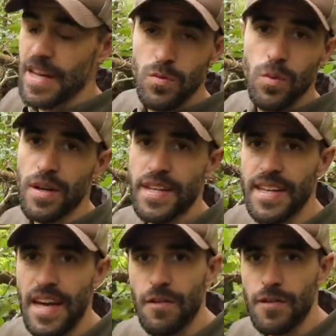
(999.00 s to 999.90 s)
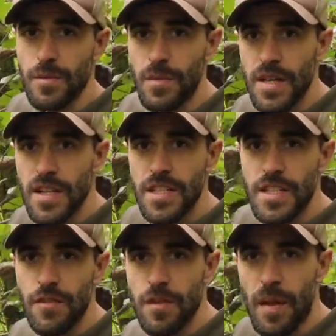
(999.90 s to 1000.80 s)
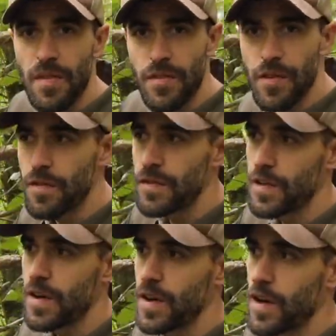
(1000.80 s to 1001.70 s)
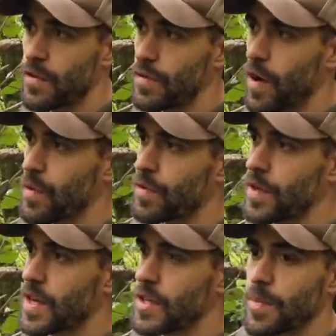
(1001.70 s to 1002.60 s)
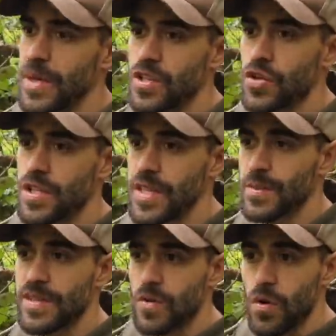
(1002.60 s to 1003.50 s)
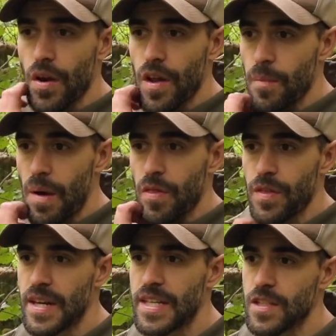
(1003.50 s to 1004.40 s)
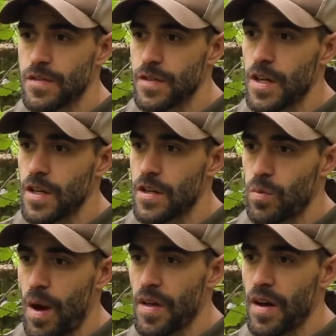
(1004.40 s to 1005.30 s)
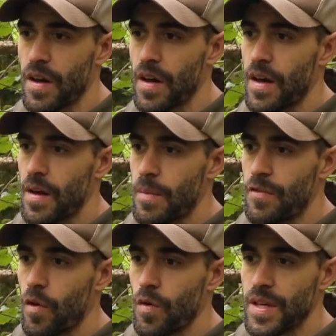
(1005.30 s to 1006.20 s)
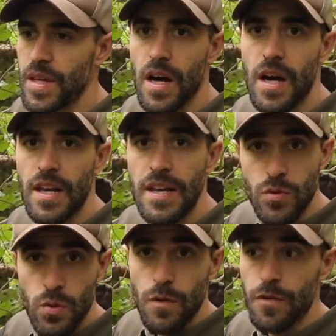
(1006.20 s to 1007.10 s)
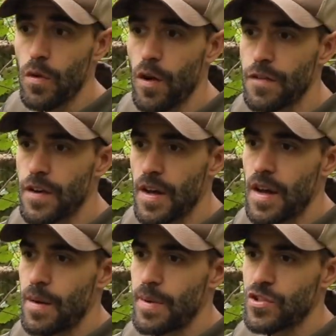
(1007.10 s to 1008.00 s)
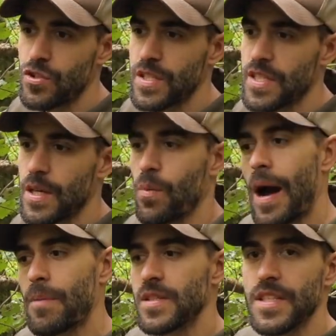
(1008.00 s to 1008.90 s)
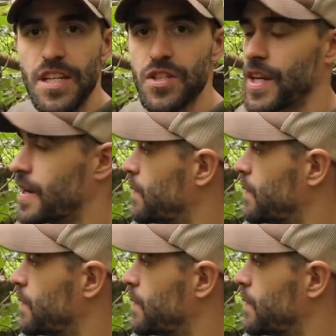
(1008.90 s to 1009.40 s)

that's what I can get from seven months of, of growth. So it'd be interesting. We still got another month at least of good weather before the uh, leaves will all fall off. It'll be interesting to see what happens next year.